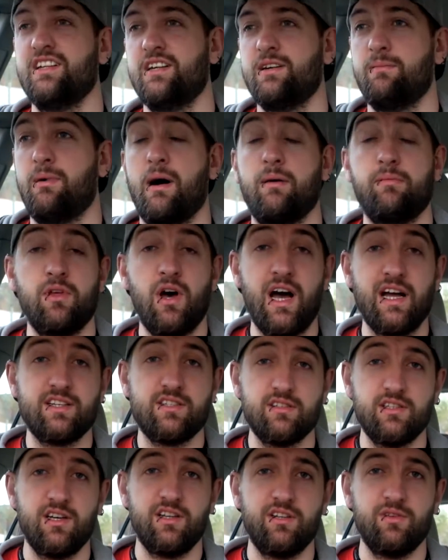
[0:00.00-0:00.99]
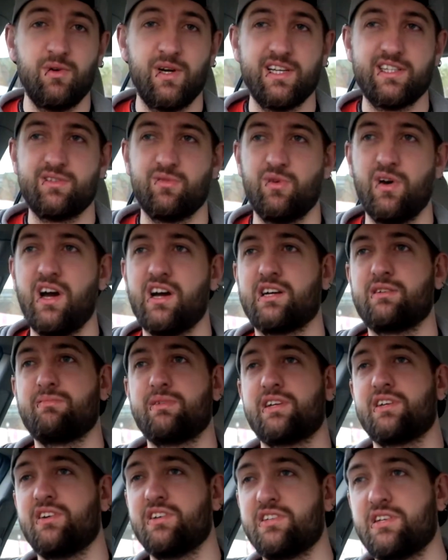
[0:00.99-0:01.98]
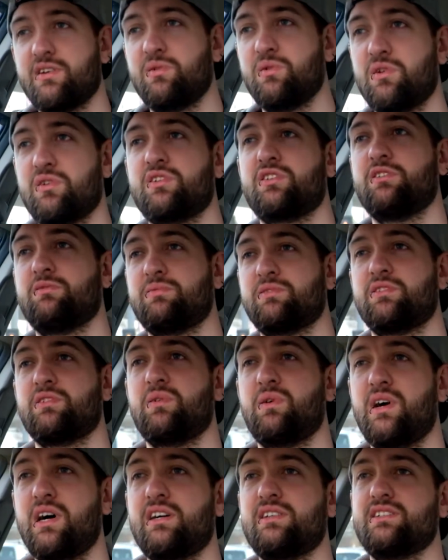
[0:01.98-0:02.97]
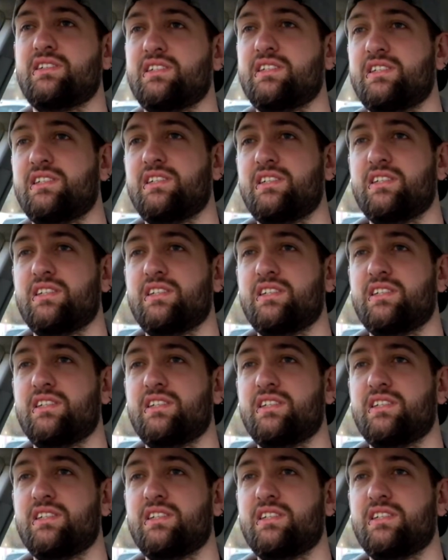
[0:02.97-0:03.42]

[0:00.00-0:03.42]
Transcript: But I'm not actually on the way to work because I woke up so early.